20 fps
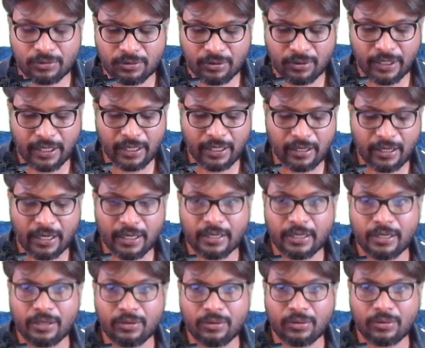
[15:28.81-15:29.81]
So here I
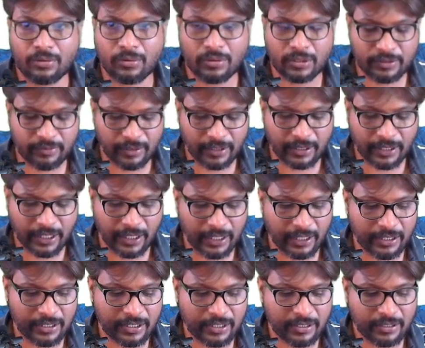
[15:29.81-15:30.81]
need to close with
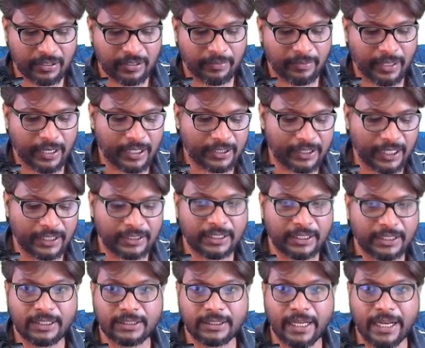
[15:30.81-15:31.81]
each, because as
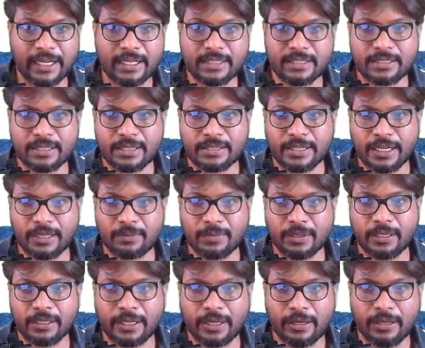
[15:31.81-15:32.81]
it is ends the
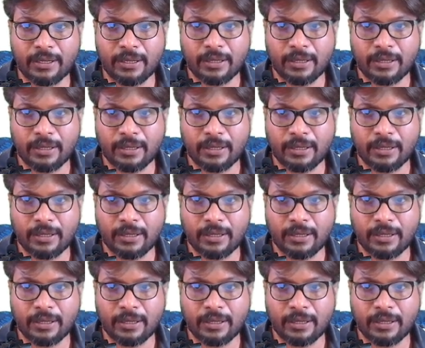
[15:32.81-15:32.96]
statement,